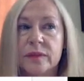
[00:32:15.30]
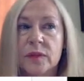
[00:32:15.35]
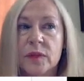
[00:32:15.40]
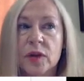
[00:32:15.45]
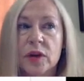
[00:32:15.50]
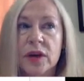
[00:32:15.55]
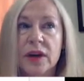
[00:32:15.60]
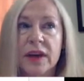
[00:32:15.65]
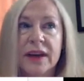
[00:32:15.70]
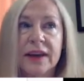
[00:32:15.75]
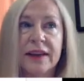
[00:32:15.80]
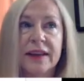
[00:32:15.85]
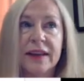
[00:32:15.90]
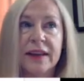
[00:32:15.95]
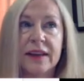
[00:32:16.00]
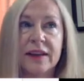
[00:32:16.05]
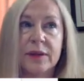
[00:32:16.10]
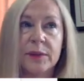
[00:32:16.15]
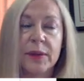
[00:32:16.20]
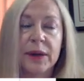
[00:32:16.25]
Okay, and
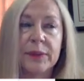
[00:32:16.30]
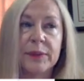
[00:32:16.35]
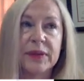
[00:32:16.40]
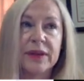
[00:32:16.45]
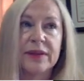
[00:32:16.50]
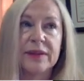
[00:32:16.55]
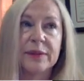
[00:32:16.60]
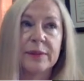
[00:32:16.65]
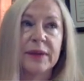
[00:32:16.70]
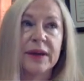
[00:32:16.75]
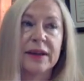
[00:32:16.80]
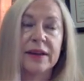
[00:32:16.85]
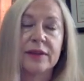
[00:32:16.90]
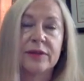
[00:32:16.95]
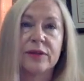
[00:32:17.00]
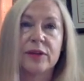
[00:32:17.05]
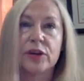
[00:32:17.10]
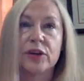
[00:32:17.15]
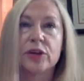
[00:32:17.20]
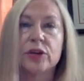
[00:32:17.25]
then there might be some model
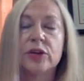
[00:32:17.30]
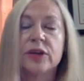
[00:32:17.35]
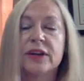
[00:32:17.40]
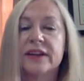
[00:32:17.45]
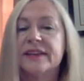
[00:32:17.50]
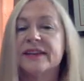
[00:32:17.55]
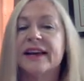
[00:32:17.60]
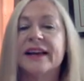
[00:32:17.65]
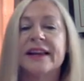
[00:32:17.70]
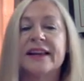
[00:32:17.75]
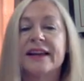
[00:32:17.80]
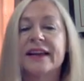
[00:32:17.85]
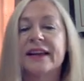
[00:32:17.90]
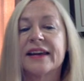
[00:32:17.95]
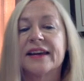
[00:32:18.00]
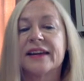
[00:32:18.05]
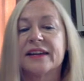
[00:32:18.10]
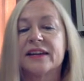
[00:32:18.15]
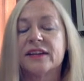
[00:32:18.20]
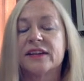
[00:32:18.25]
for who gets
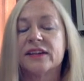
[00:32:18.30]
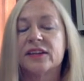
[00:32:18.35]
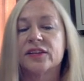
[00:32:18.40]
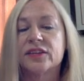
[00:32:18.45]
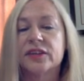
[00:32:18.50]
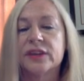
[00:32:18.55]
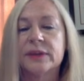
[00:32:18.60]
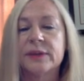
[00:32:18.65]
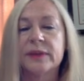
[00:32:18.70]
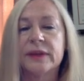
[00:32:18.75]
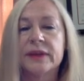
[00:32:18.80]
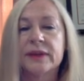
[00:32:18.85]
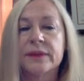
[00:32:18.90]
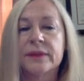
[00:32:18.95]
allocated to treatment.